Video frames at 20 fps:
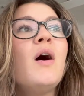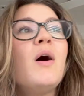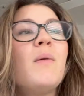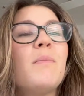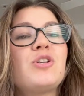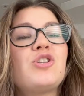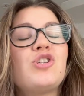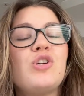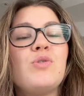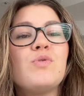
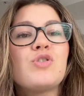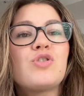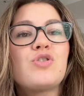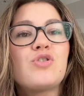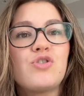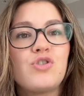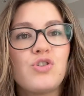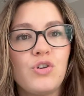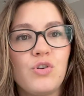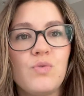but she was
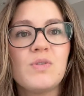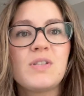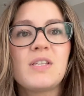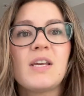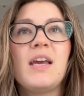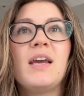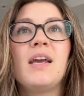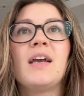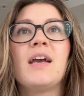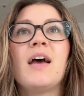
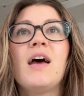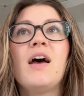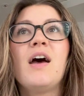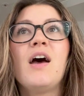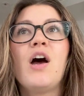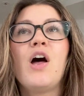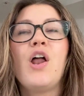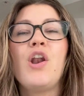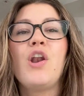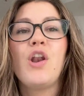choosing
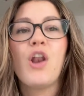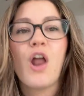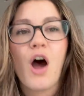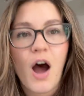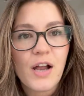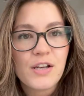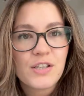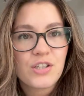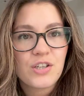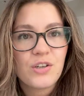
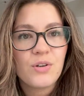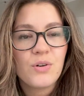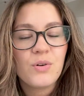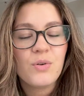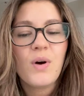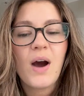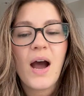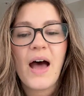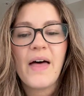not to.